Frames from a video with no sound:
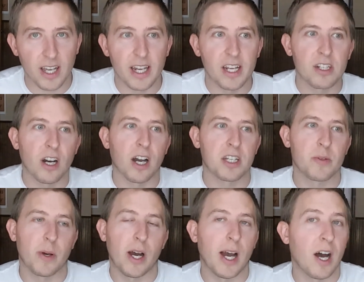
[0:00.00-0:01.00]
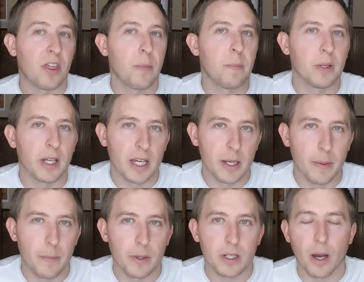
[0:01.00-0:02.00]
and it talks about how the
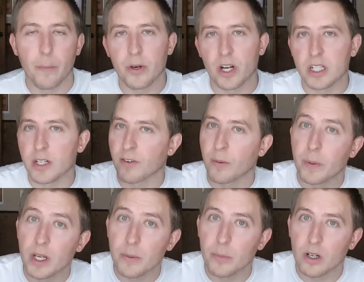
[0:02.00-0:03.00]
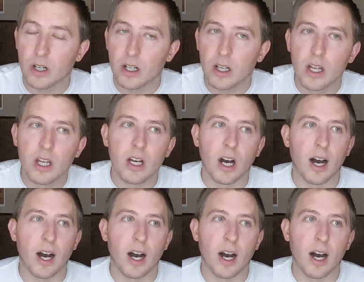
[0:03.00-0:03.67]
blame got put on different people,